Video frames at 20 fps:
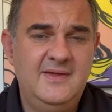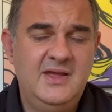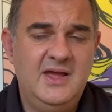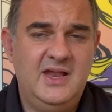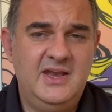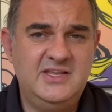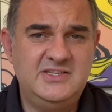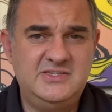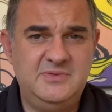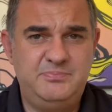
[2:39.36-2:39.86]

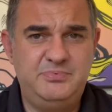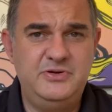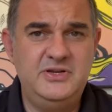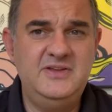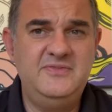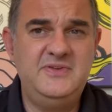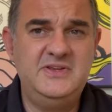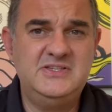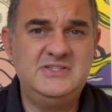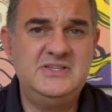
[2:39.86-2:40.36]
and as I
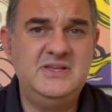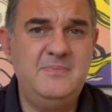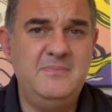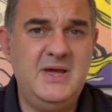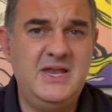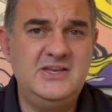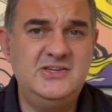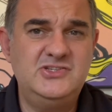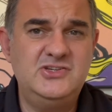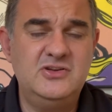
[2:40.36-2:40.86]
previously
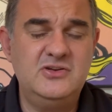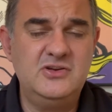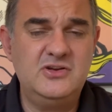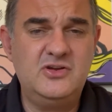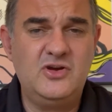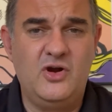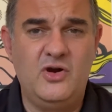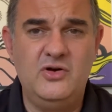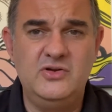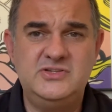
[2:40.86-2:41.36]
mentioned,
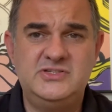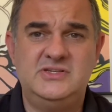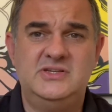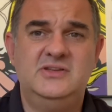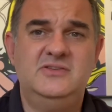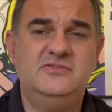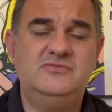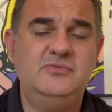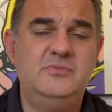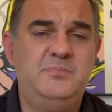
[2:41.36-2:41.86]
Koste
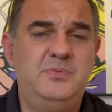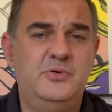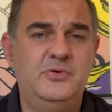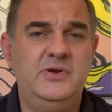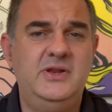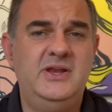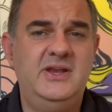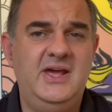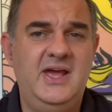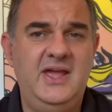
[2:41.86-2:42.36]
has
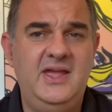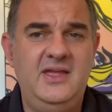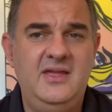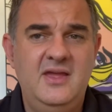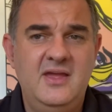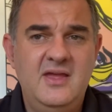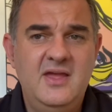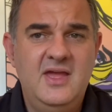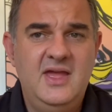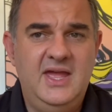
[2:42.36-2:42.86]
reported an
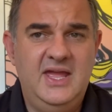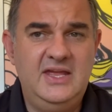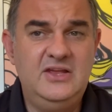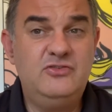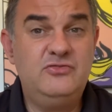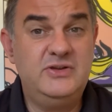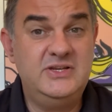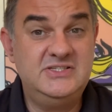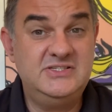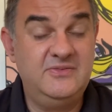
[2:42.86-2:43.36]

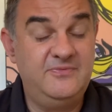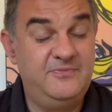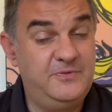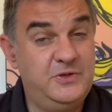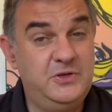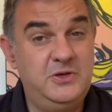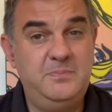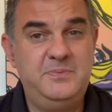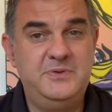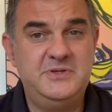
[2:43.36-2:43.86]
increase of
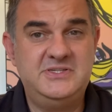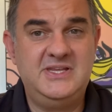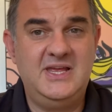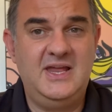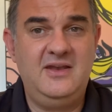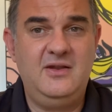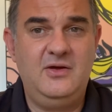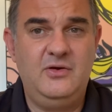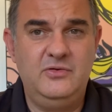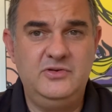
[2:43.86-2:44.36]

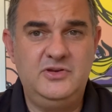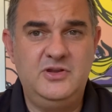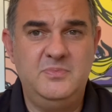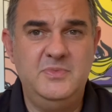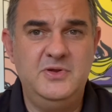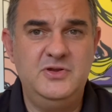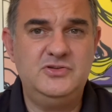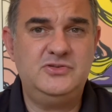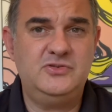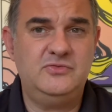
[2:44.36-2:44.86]
30% on
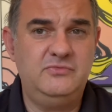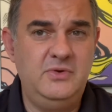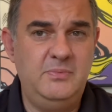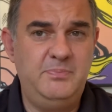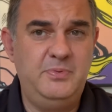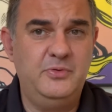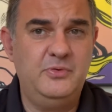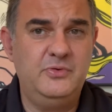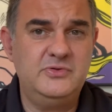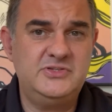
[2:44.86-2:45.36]
commercial
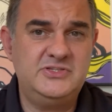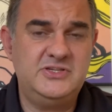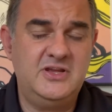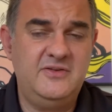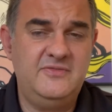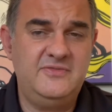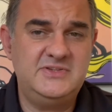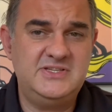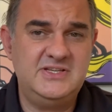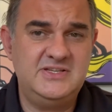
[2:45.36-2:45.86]
report
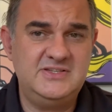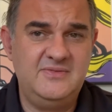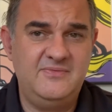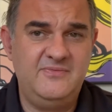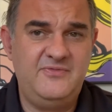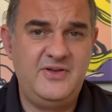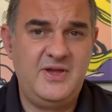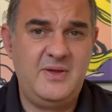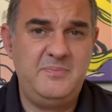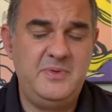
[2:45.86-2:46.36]
services in
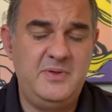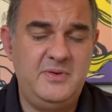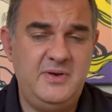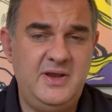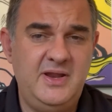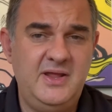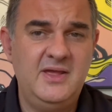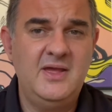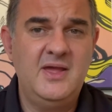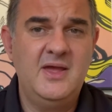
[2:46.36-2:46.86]

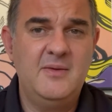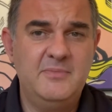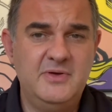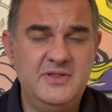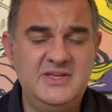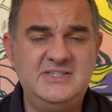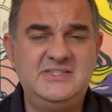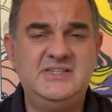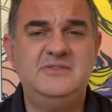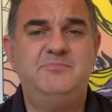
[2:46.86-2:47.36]
February, but
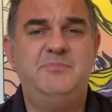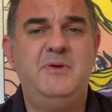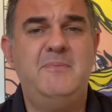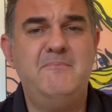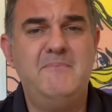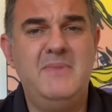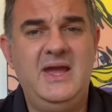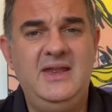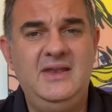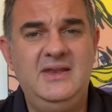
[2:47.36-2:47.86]
this has
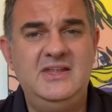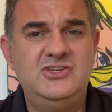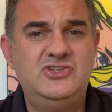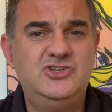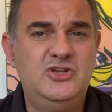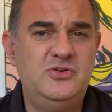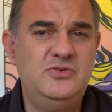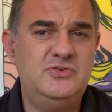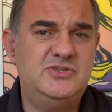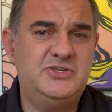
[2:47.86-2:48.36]
been mainly
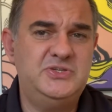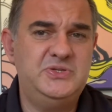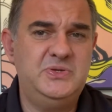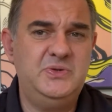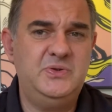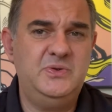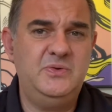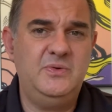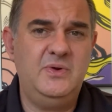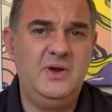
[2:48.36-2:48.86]
due
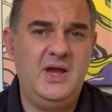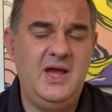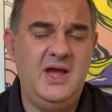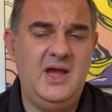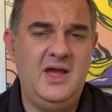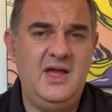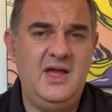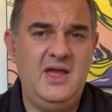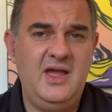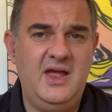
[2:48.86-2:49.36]
to
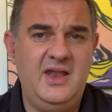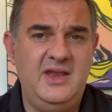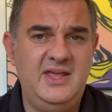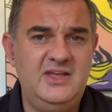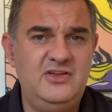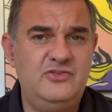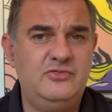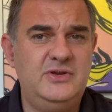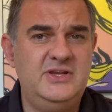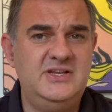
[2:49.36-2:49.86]
an
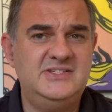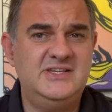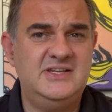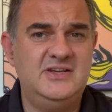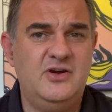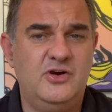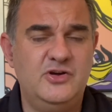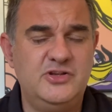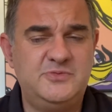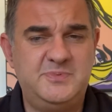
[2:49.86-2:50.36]
increase in
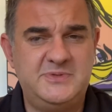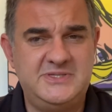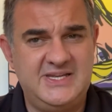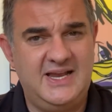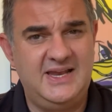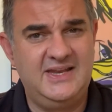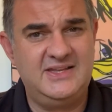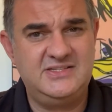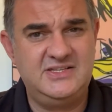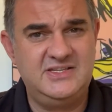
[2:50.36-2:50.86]

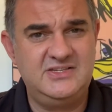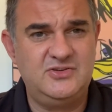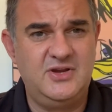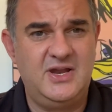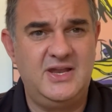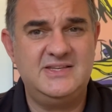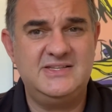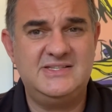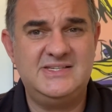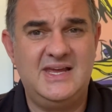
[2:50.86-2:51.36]
hospitality
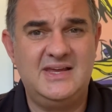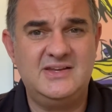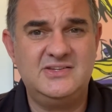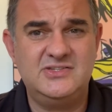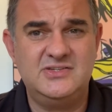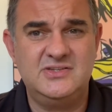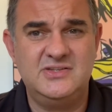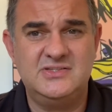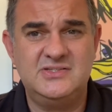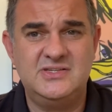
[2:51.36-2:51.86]

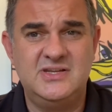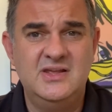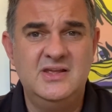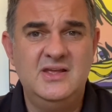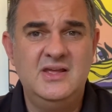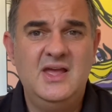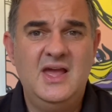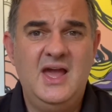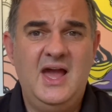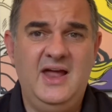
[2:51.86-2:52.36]
transactions
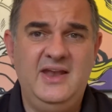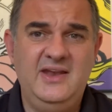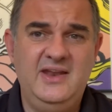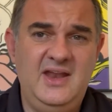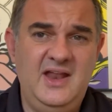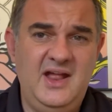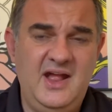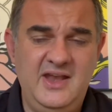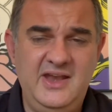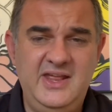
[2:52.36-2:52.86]
and
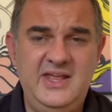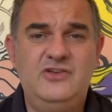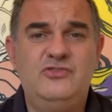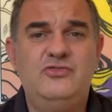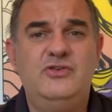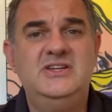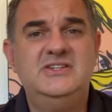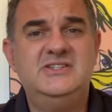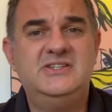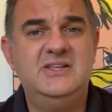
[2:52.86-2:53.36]
an
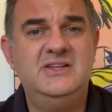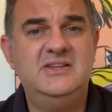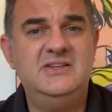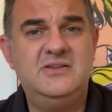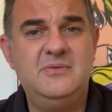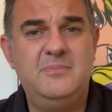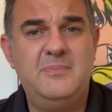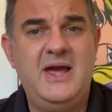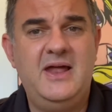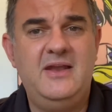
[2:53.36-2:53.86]
increase in
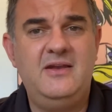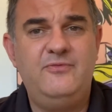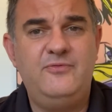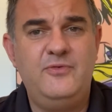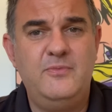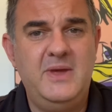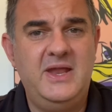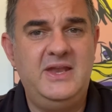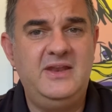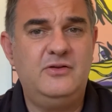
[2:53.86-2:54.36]
demand for
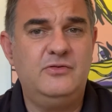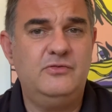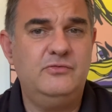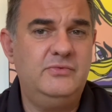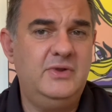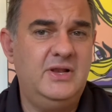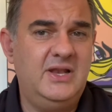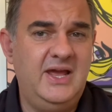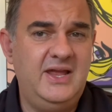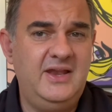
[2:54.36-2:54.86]
medical
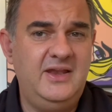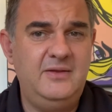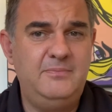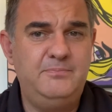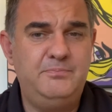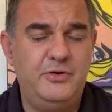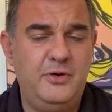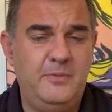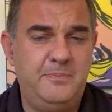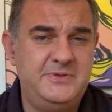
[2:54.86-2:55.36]
related
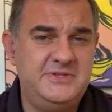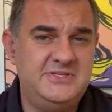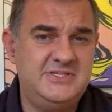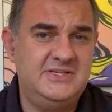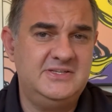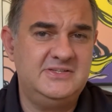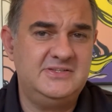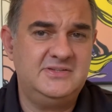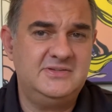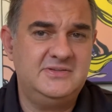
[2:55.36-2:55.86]

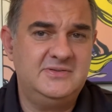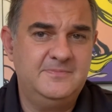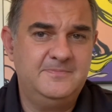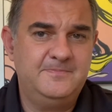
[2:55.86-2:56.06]
properties.